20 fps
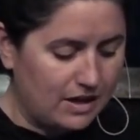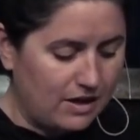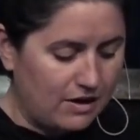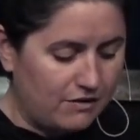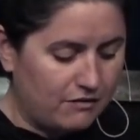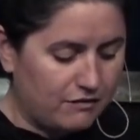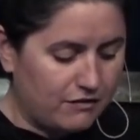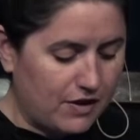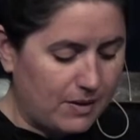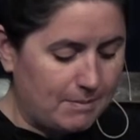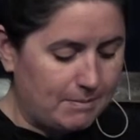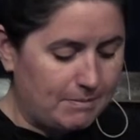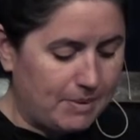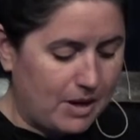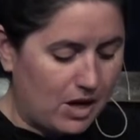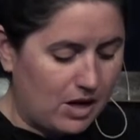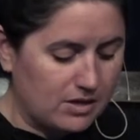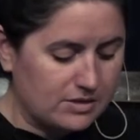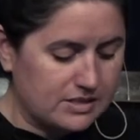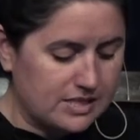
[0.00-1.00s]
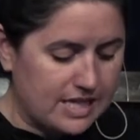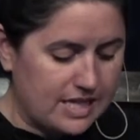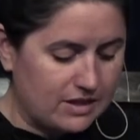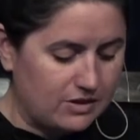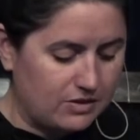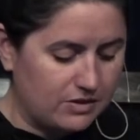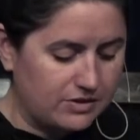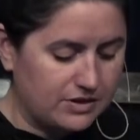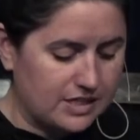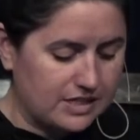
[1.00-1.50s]
from
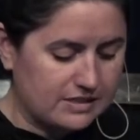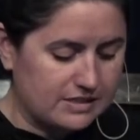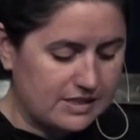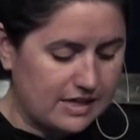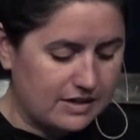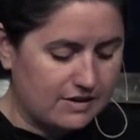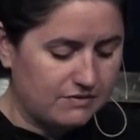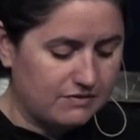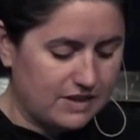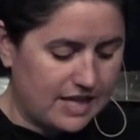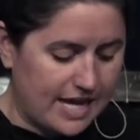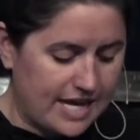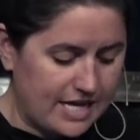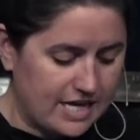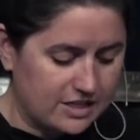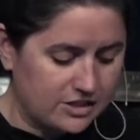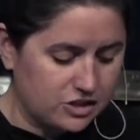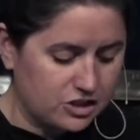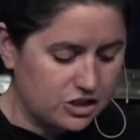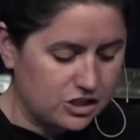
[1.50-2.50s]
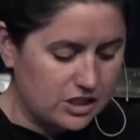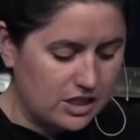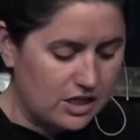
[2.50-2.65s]
Paltiel, the son of Laish.